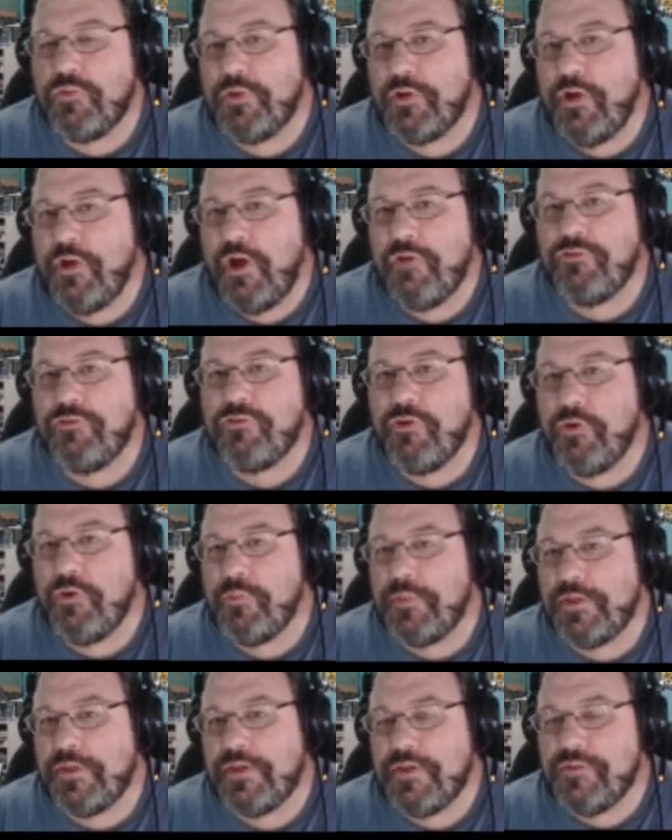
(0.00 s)
it also
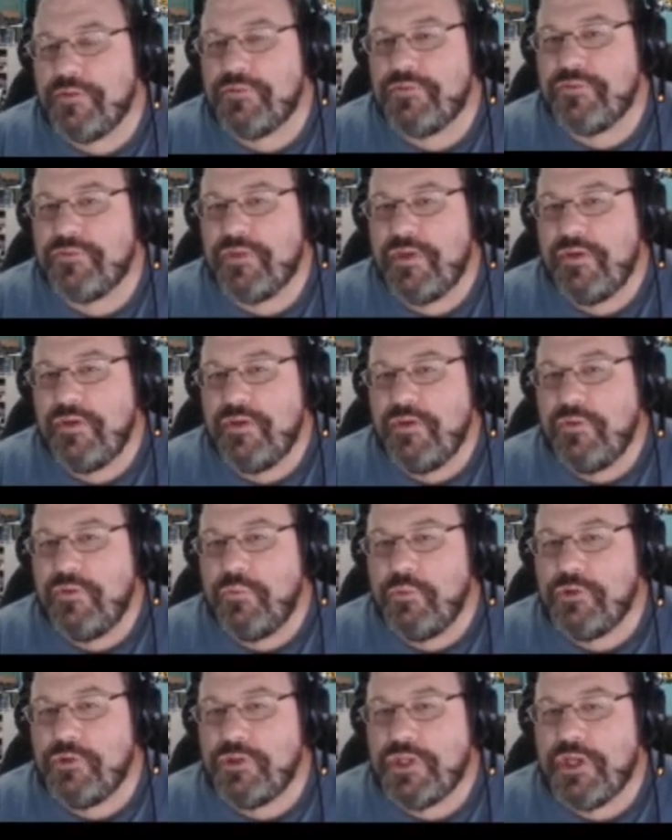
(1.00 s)
because
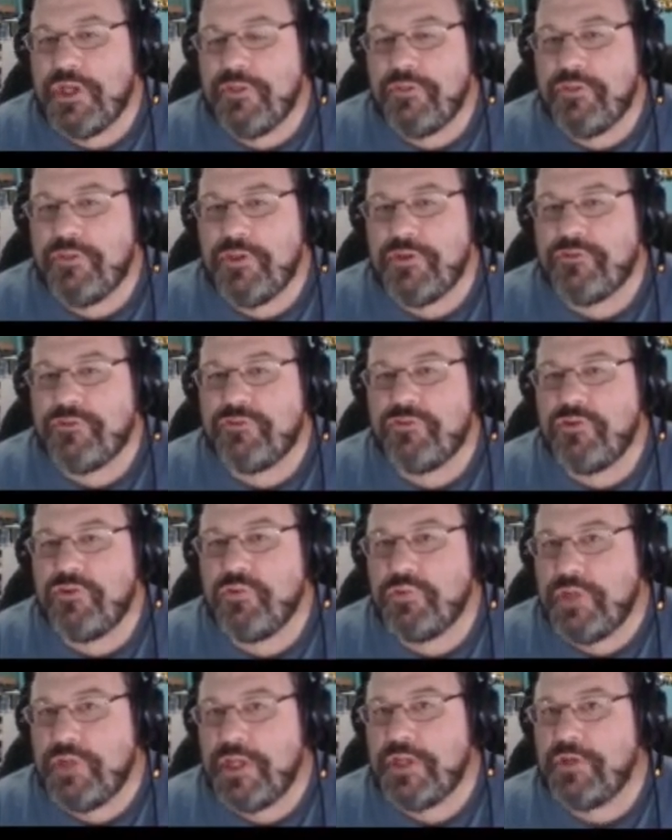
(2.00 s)
when you get things
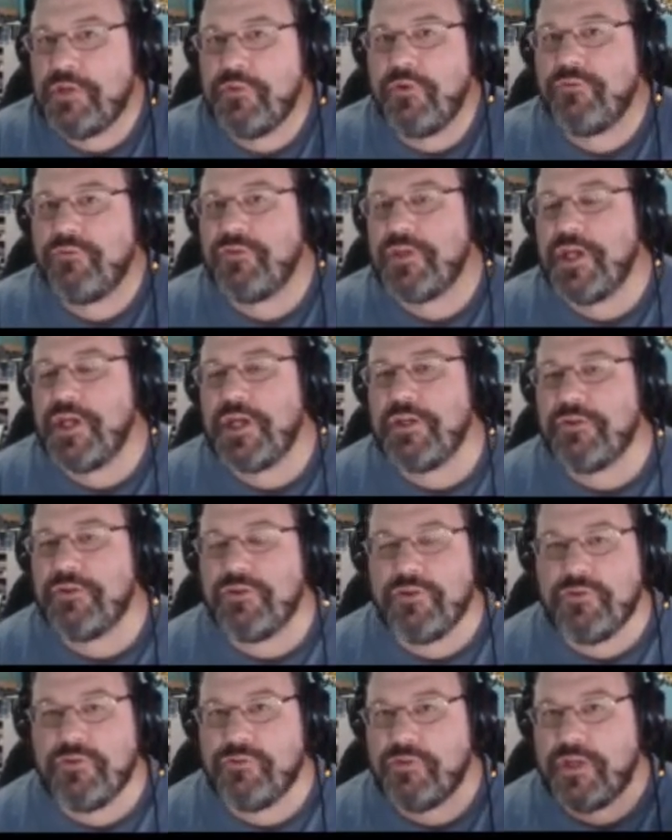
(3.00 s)
tuned in or if you got to
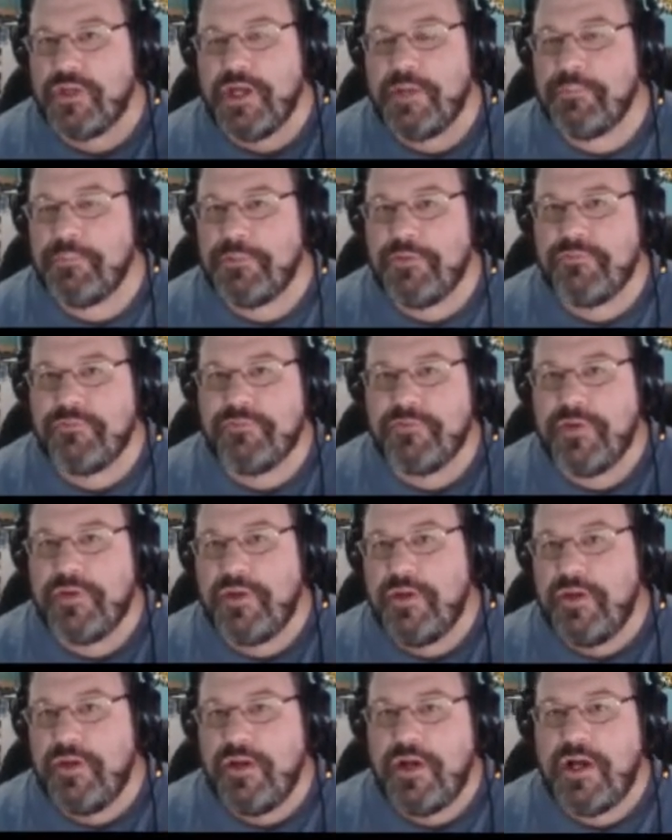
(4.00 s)
use a couple of
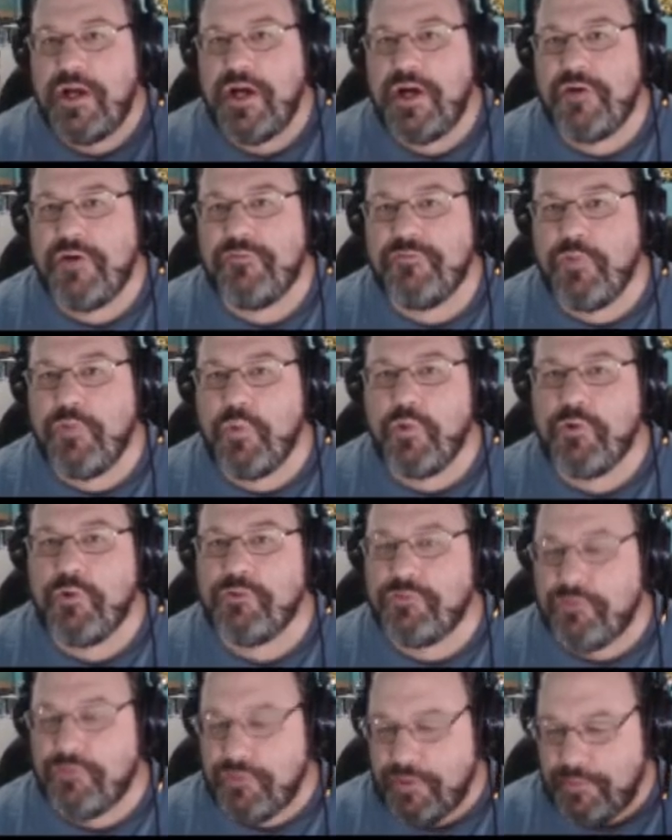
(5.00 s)
uh,
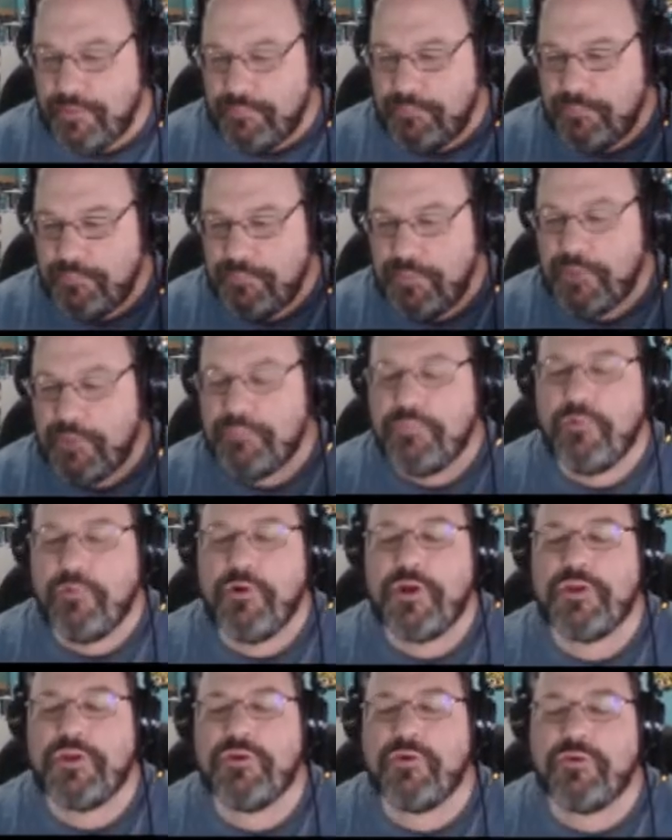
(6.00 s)
VORs to
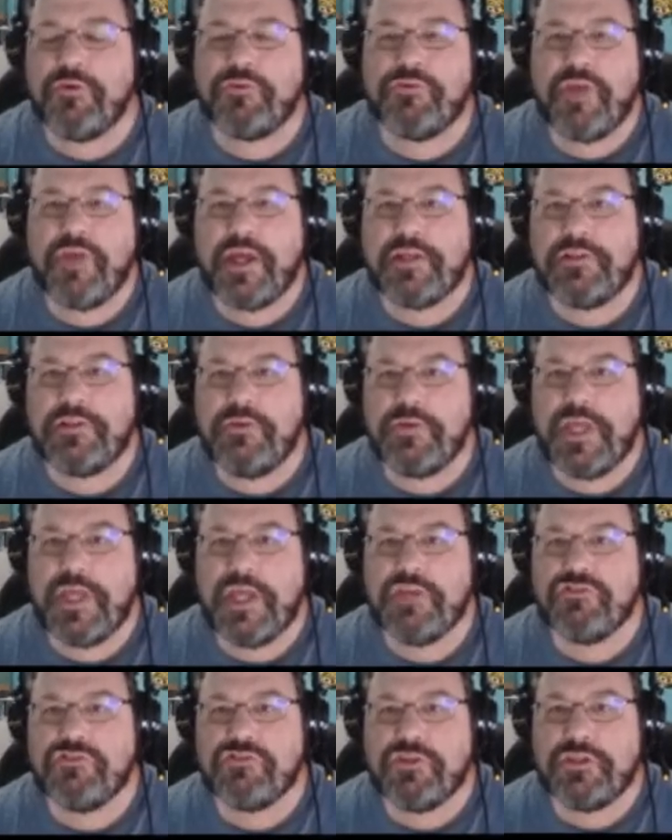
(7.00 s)
pinpoint your exact
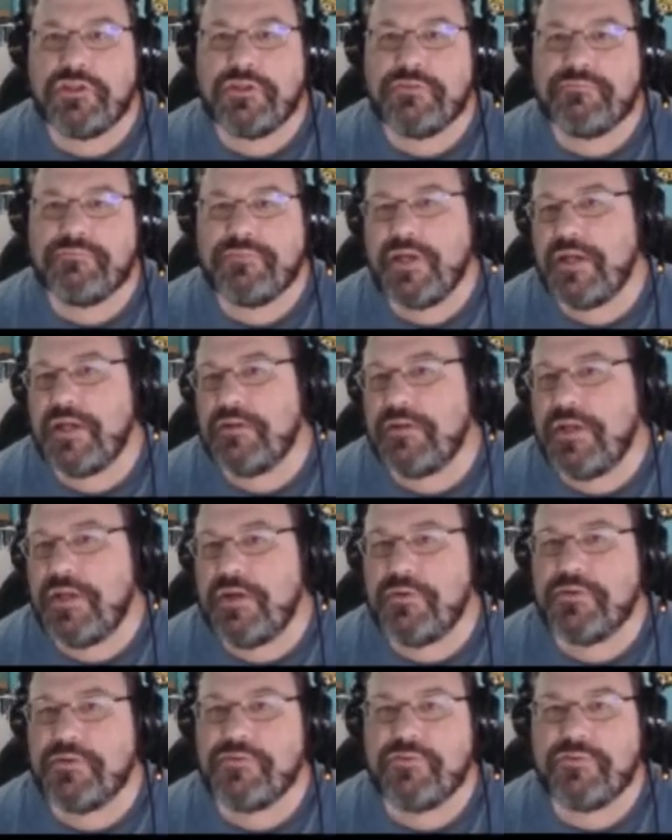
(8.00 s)
location. And I don't
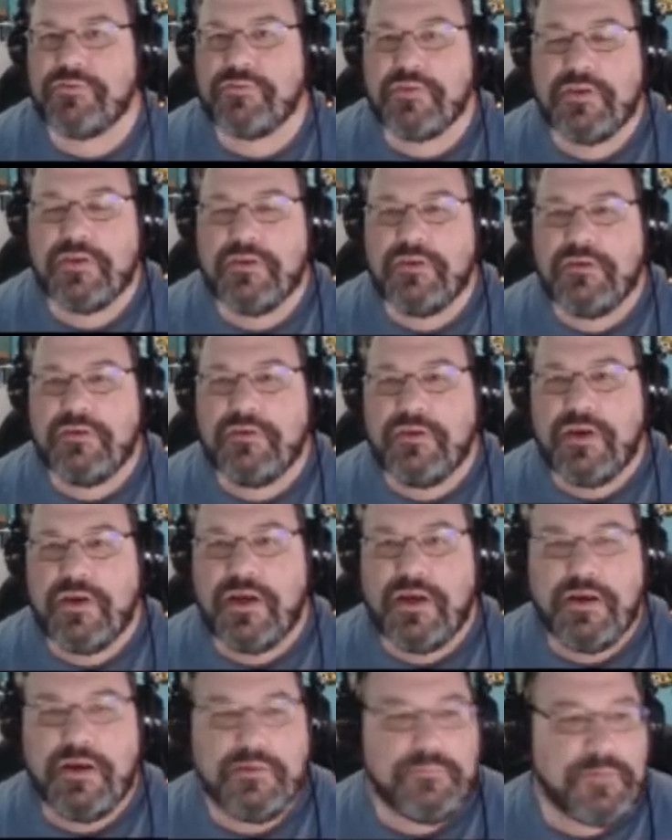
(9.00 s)
know, it's
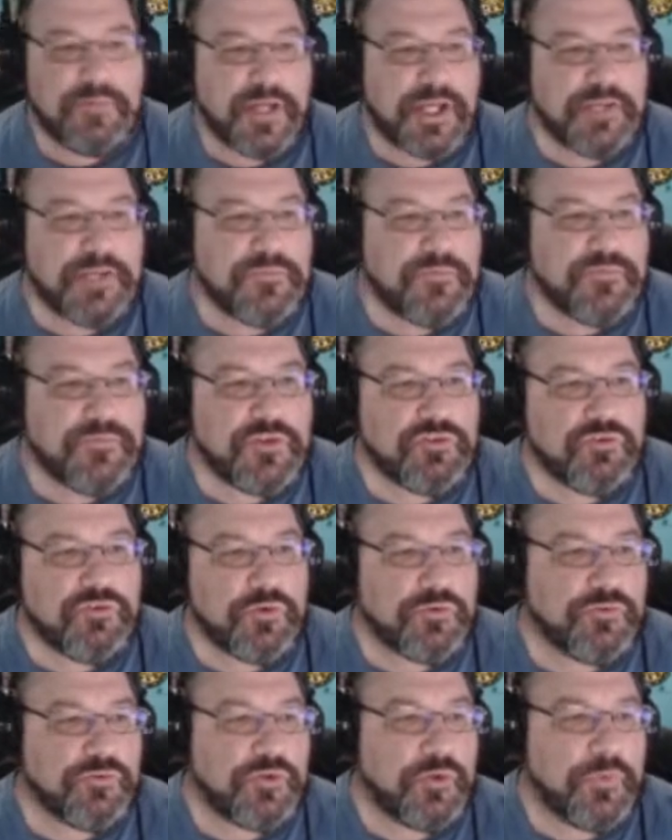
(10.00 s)
uh, kind of
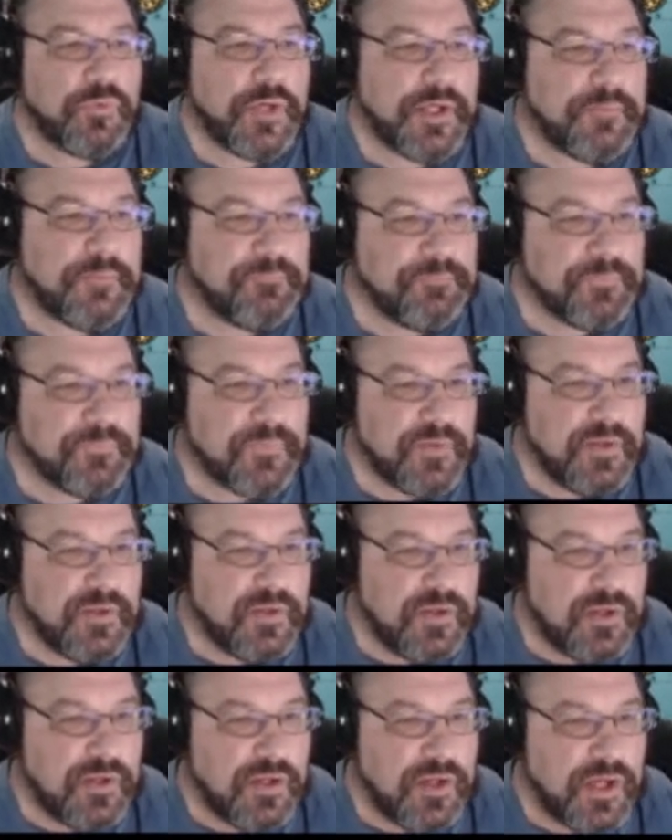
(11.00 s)
adventurous in a way.
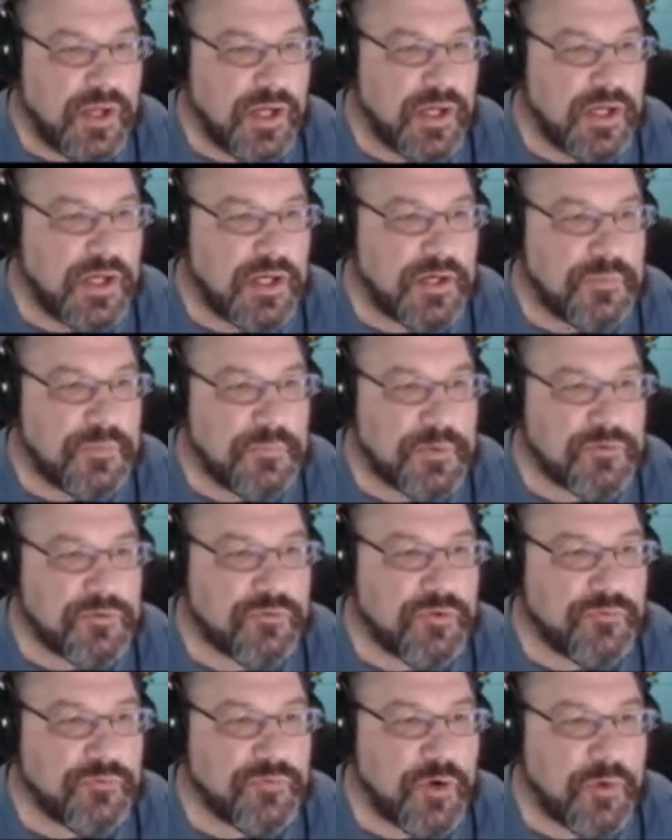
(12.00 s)
Uh, but
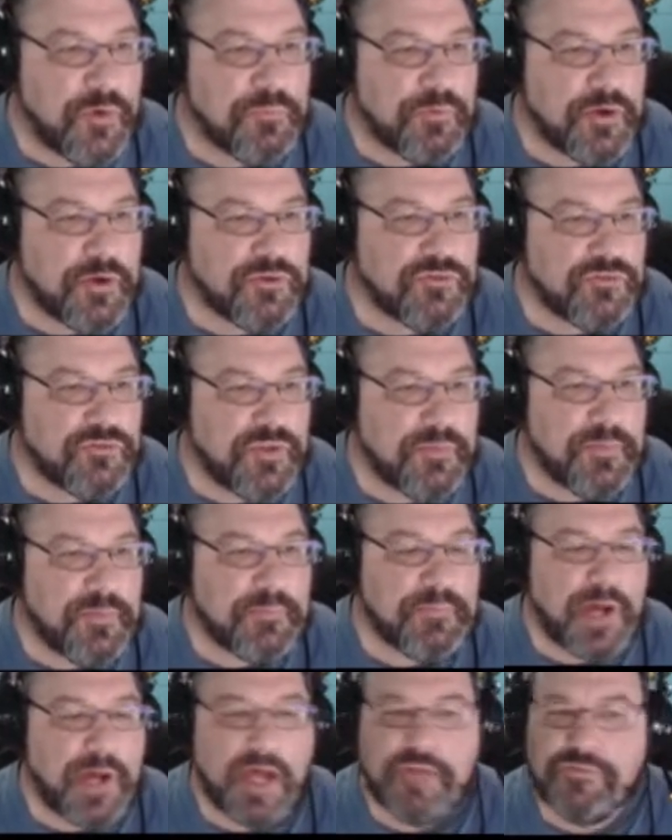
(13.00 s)
so far, impressions have
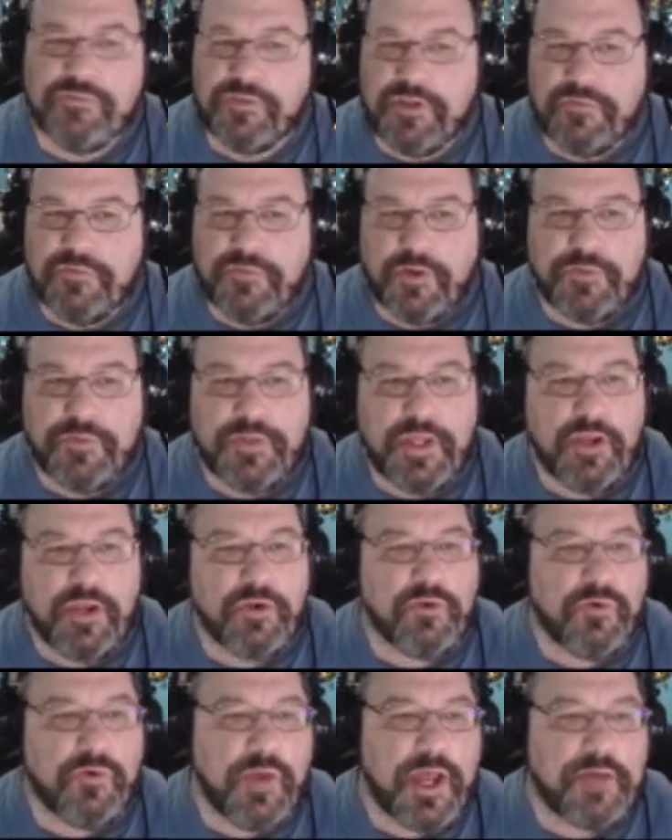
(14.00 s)
been positive on the
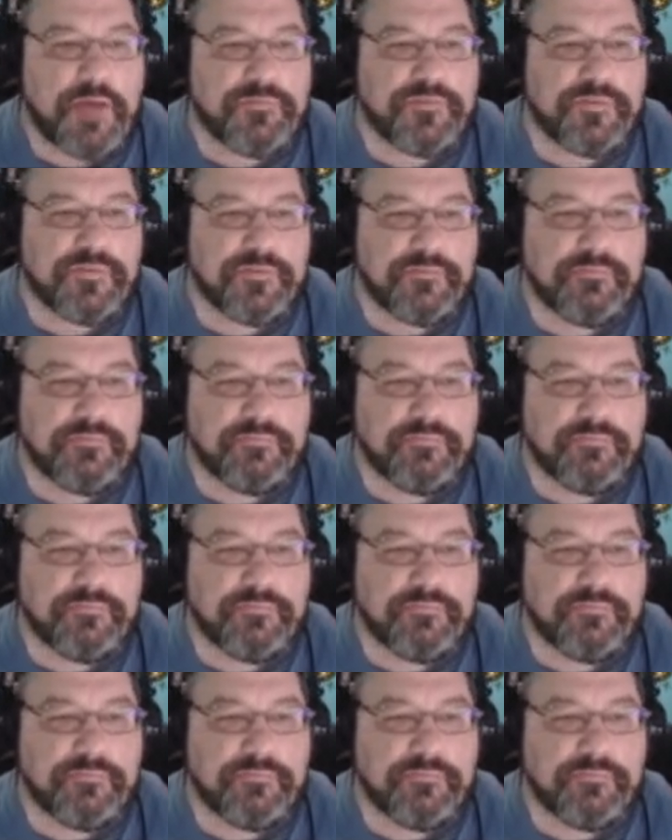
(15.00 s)
aircraft.